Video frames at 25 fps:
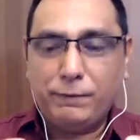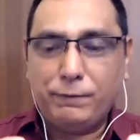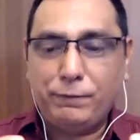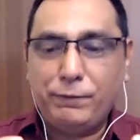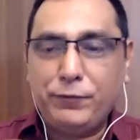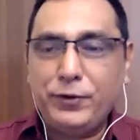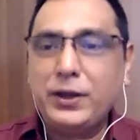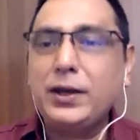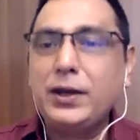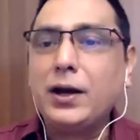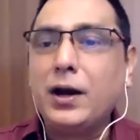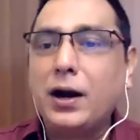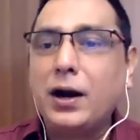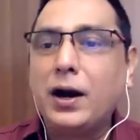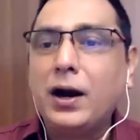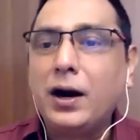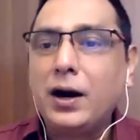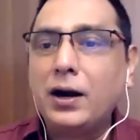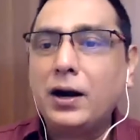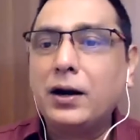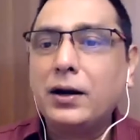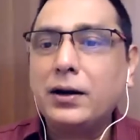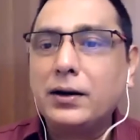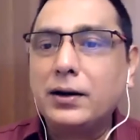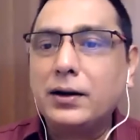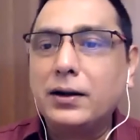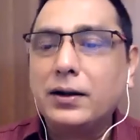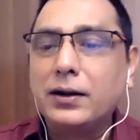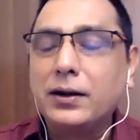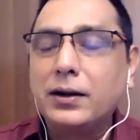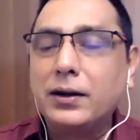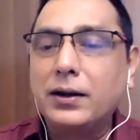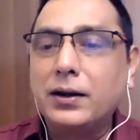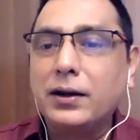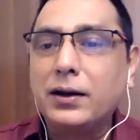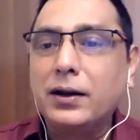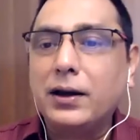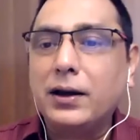we are
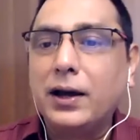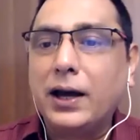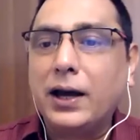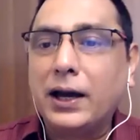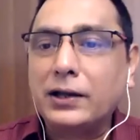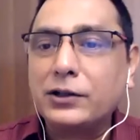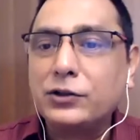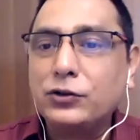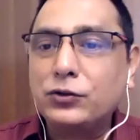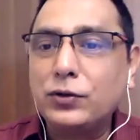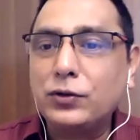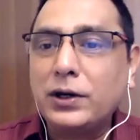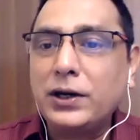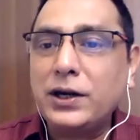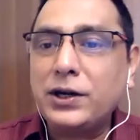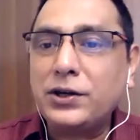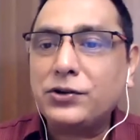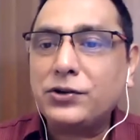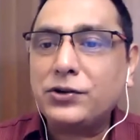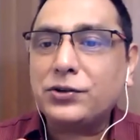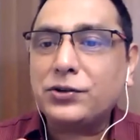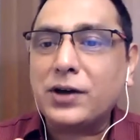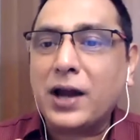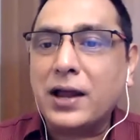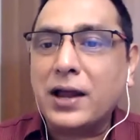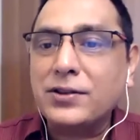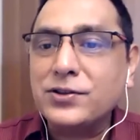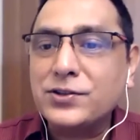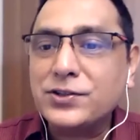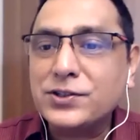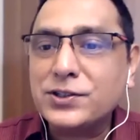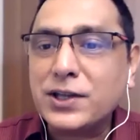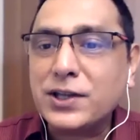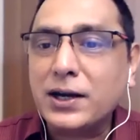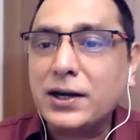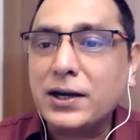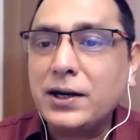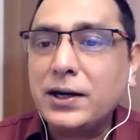actually
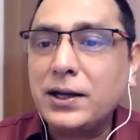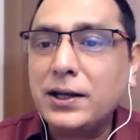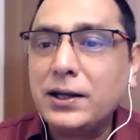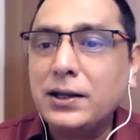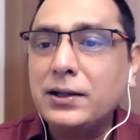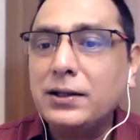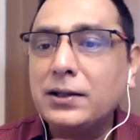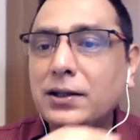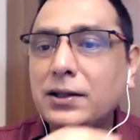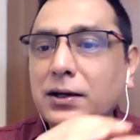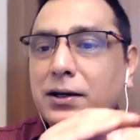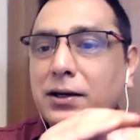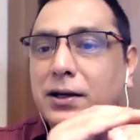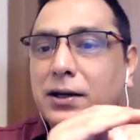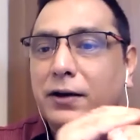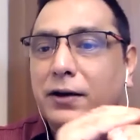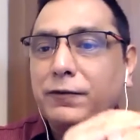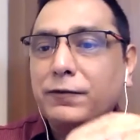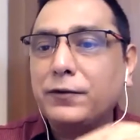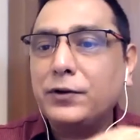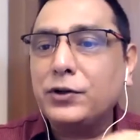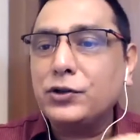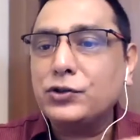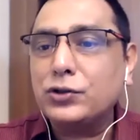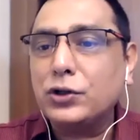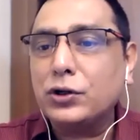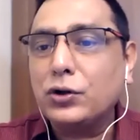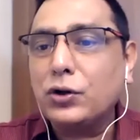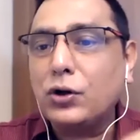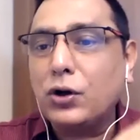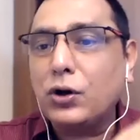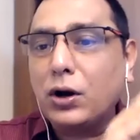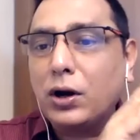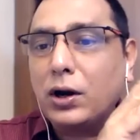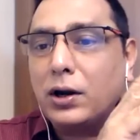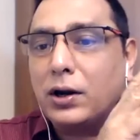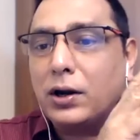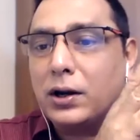transcending the definition
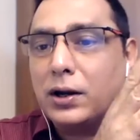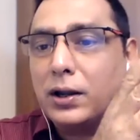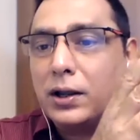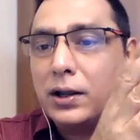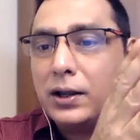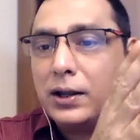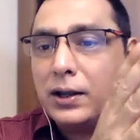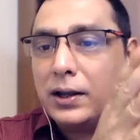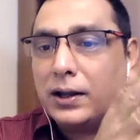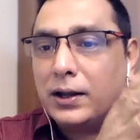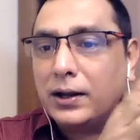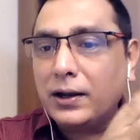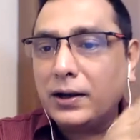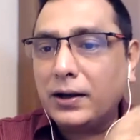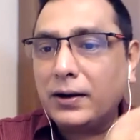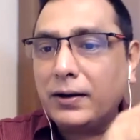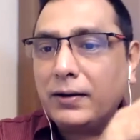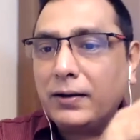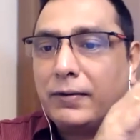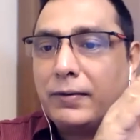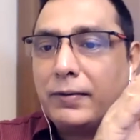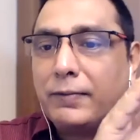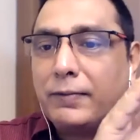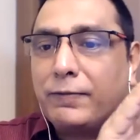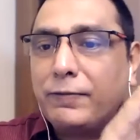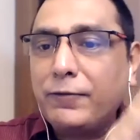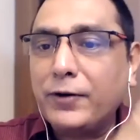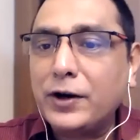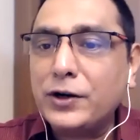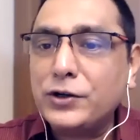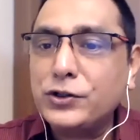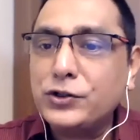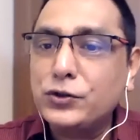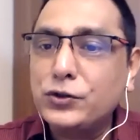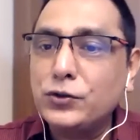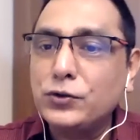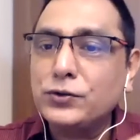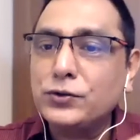called
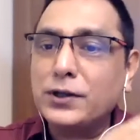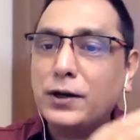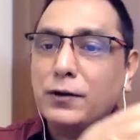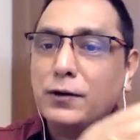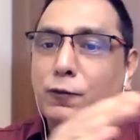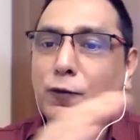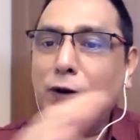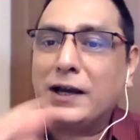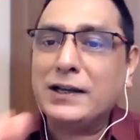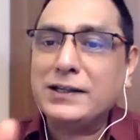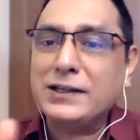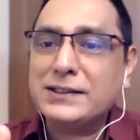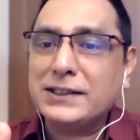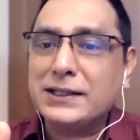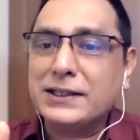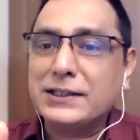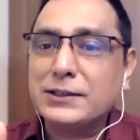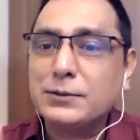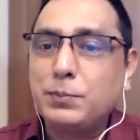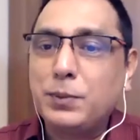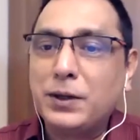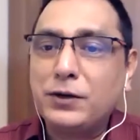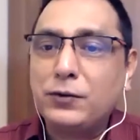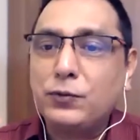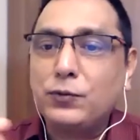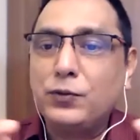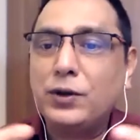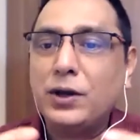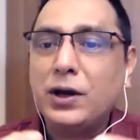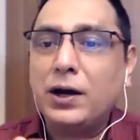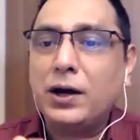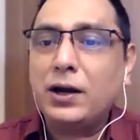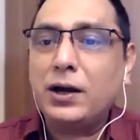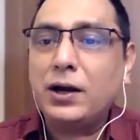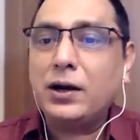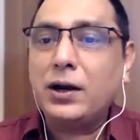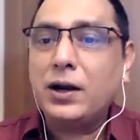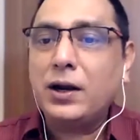virtues and vices, but we
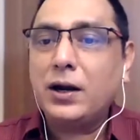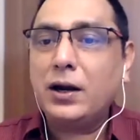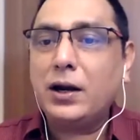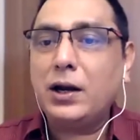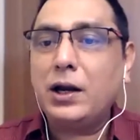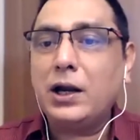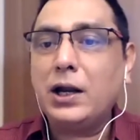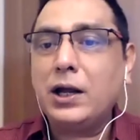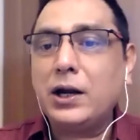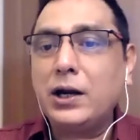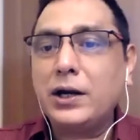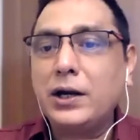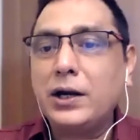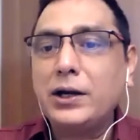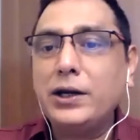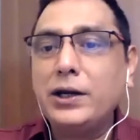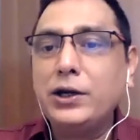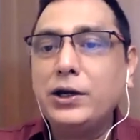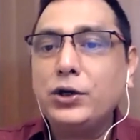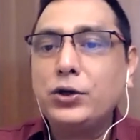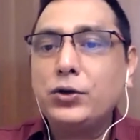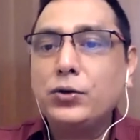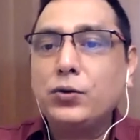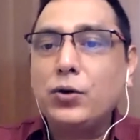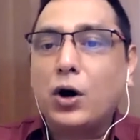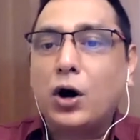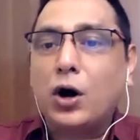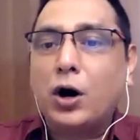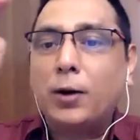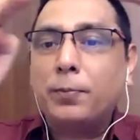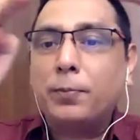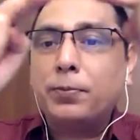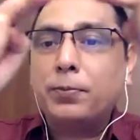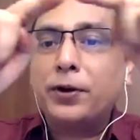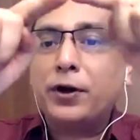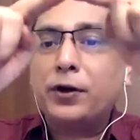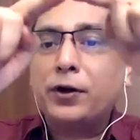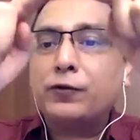are learning to
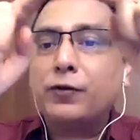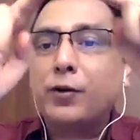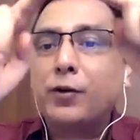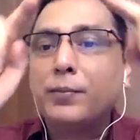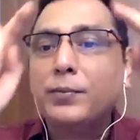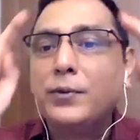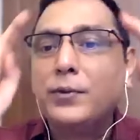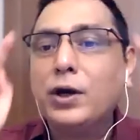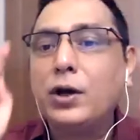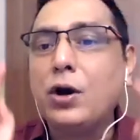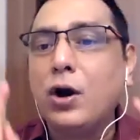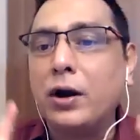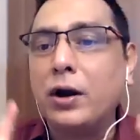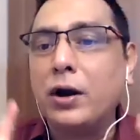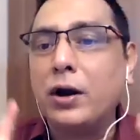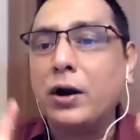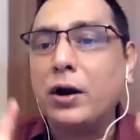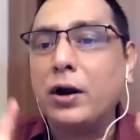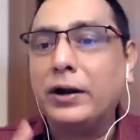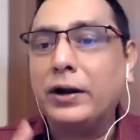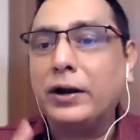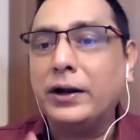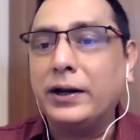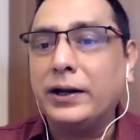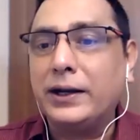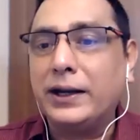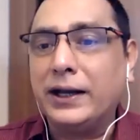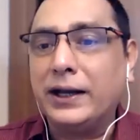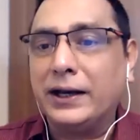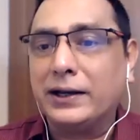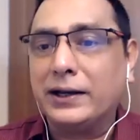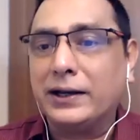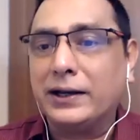operate from the context.